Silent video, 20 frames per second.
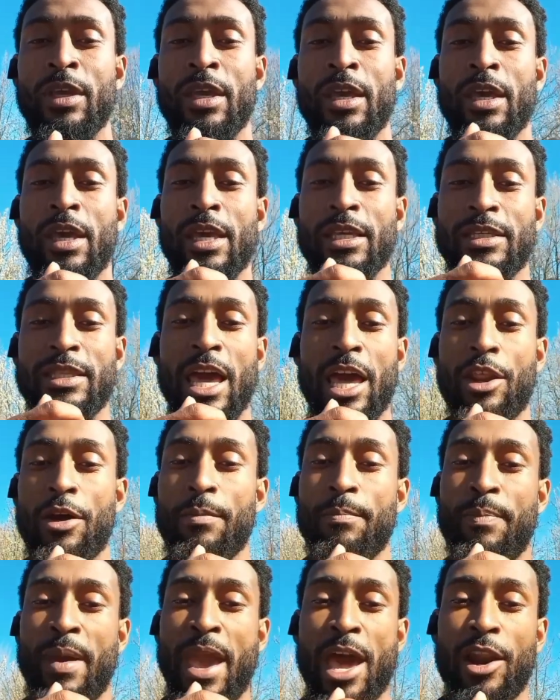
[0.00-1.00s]
It's not a
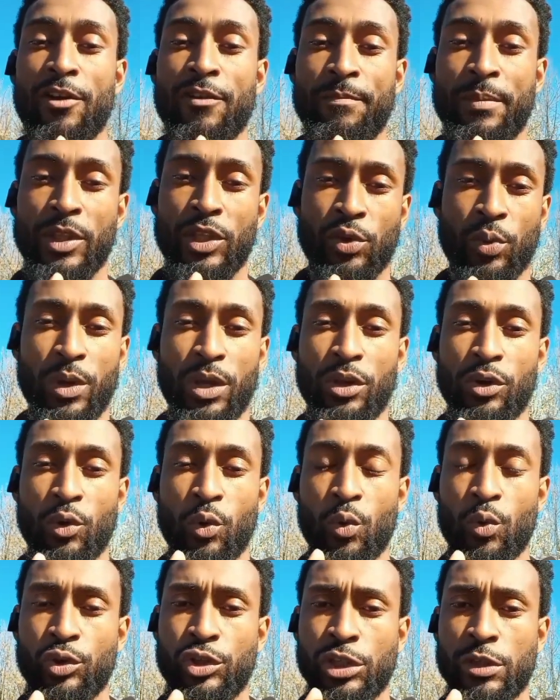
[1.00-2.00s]
battle between
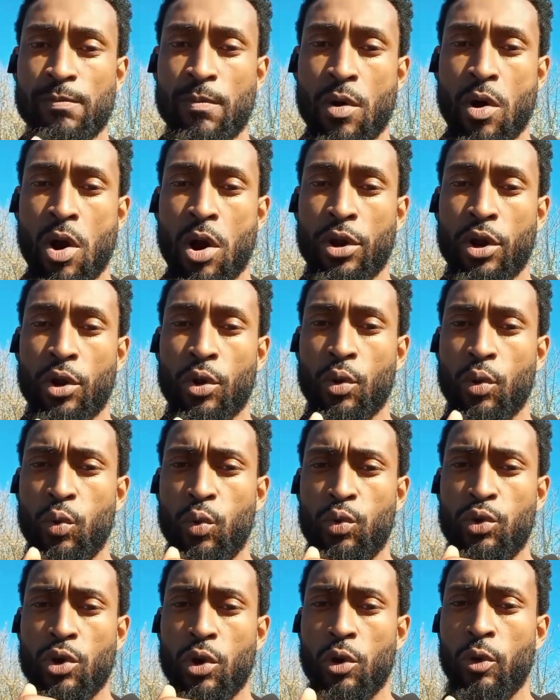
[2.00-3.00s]
who's smarter or
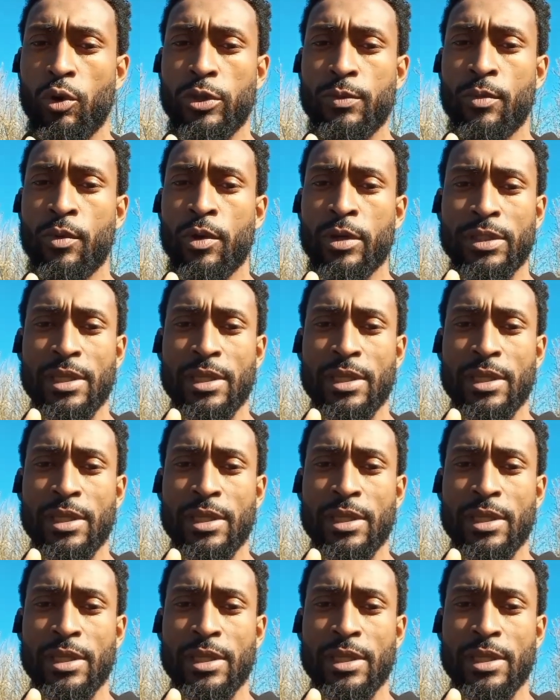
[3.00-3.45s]
who knows more.